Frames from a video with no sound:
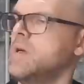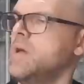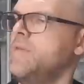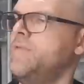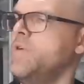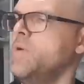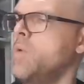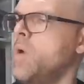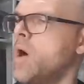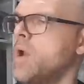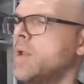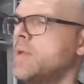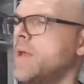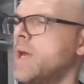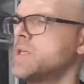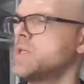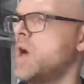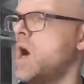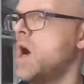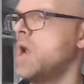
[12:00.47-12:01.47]
If you were on a
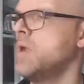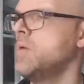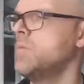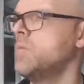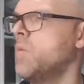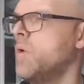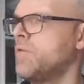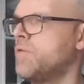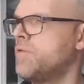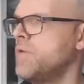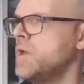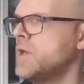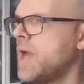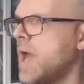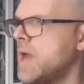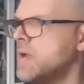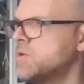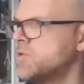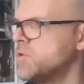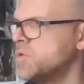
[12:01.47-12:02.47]
desert island, what three
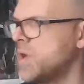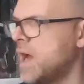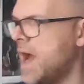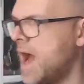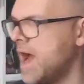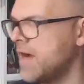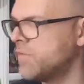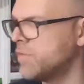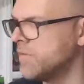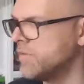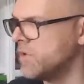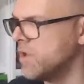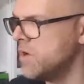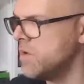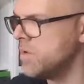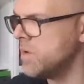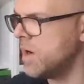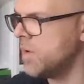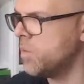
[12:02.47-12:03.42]
games would you have with you,